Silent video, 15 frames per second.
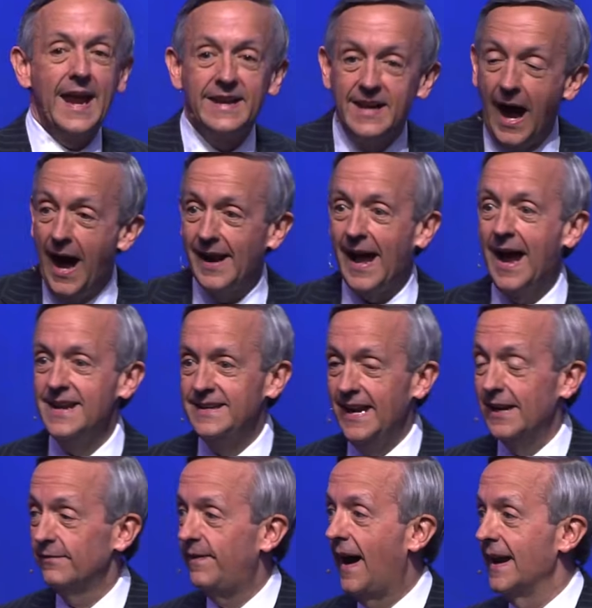And God
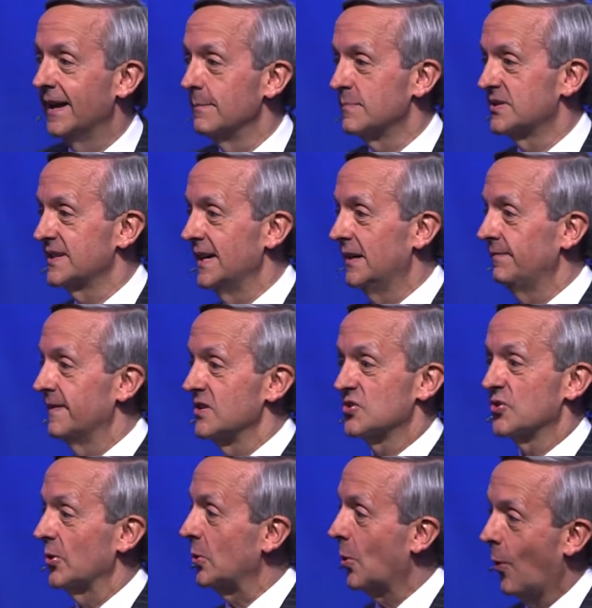identified himself
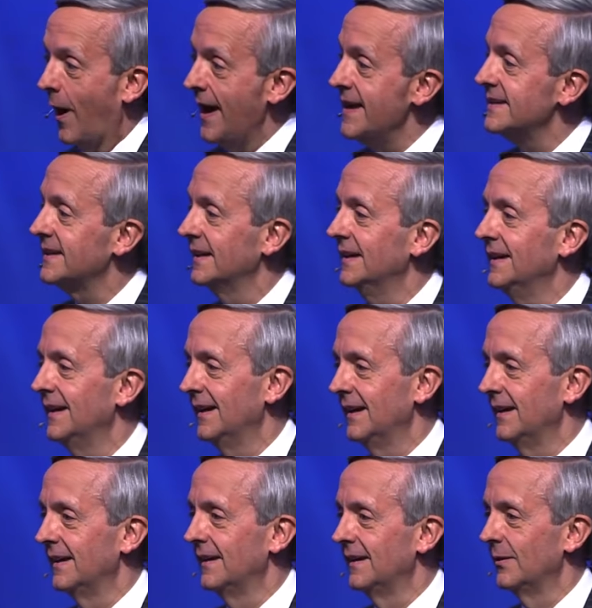as the great,
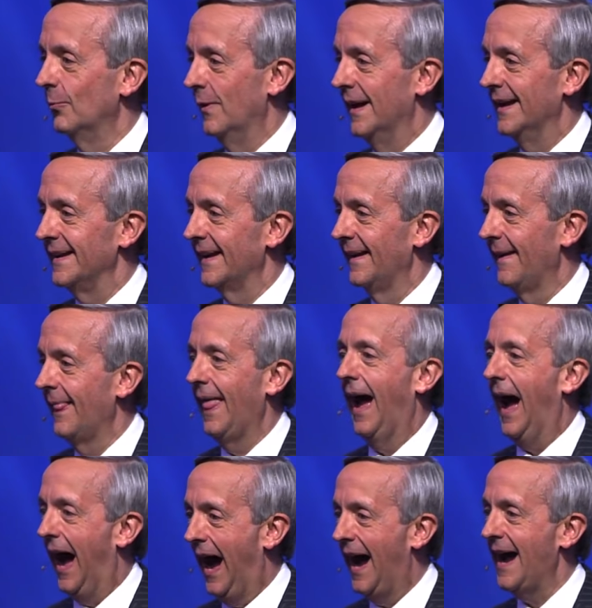what?
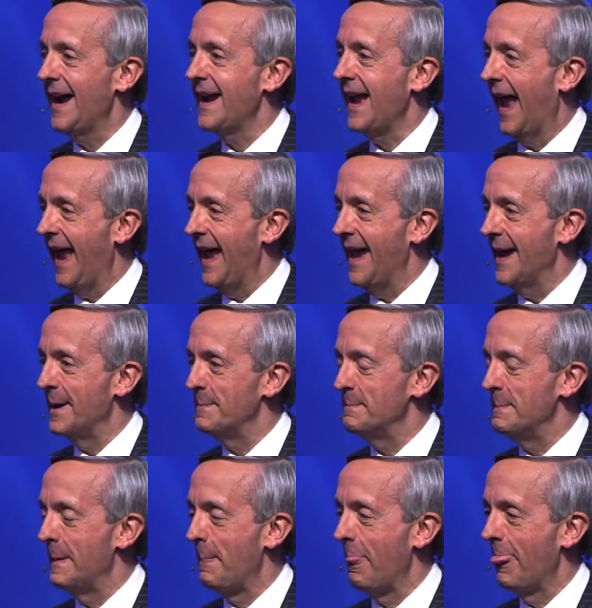I
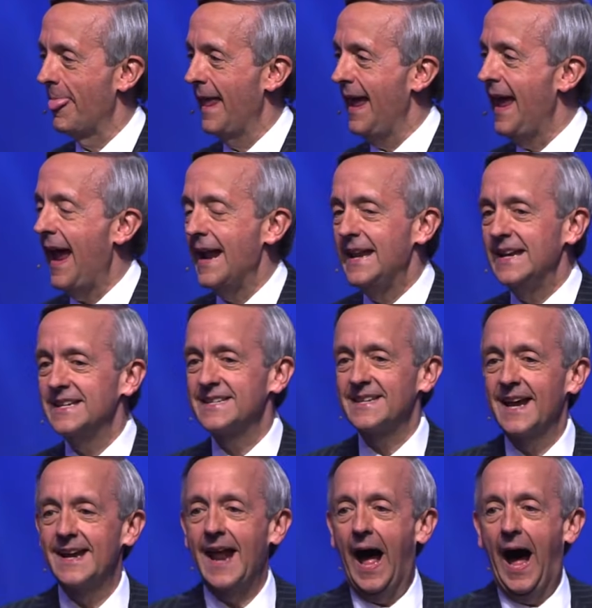am. And he
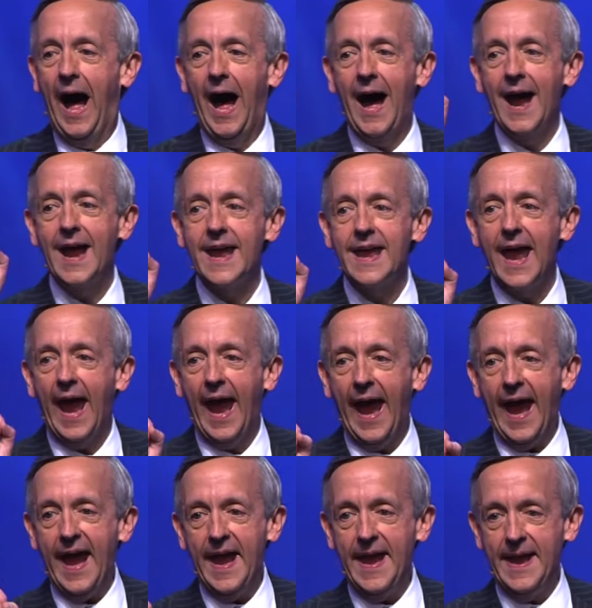said, I
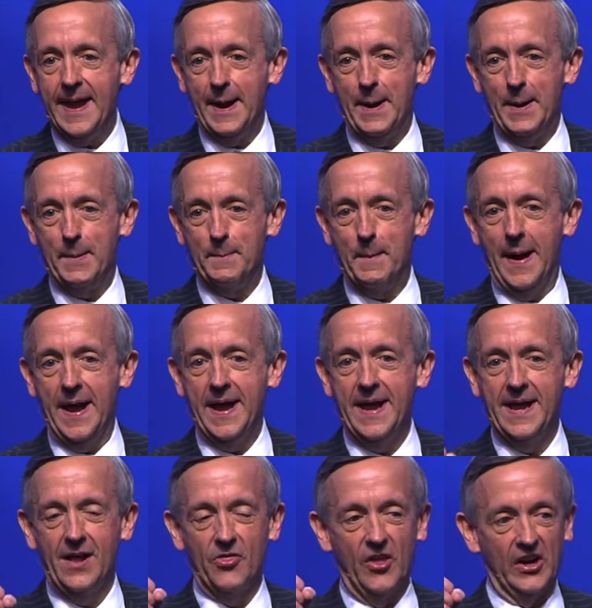am
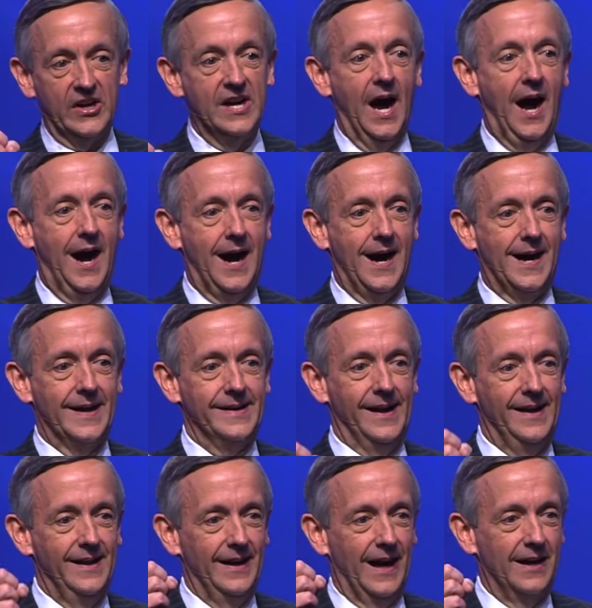the
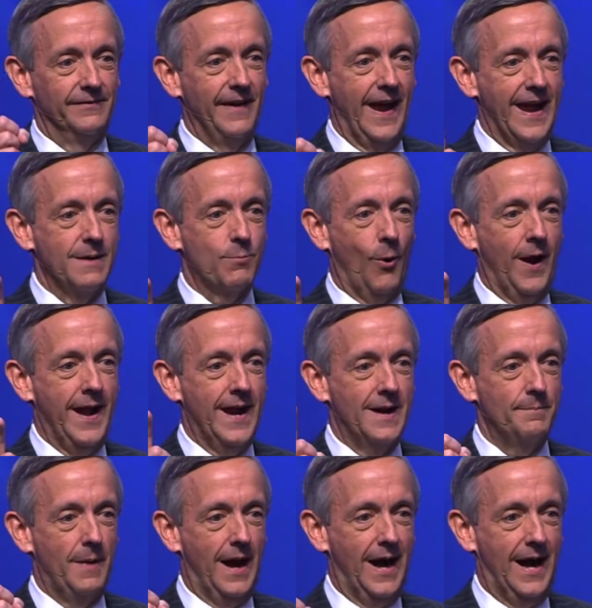God of
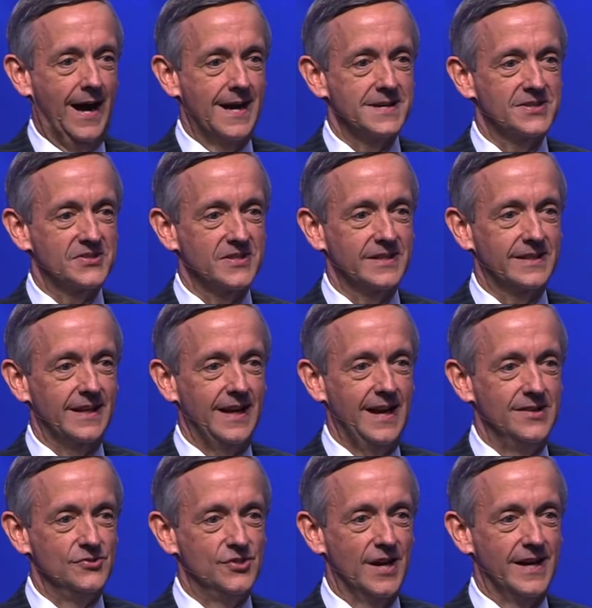Abraham, Isaac,
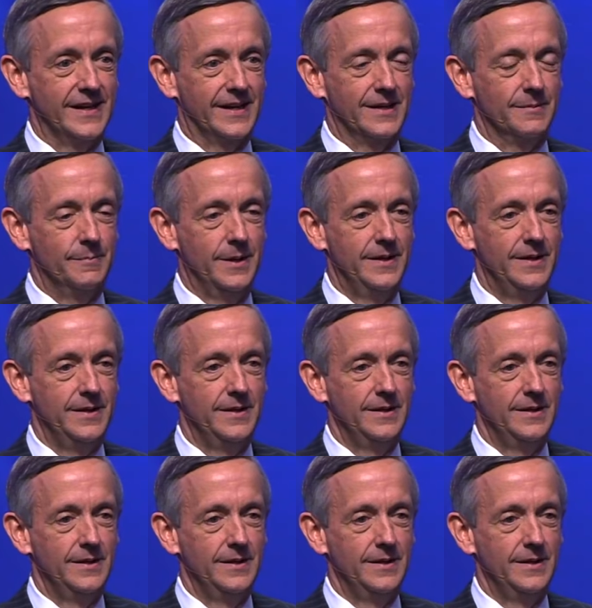and Jacob.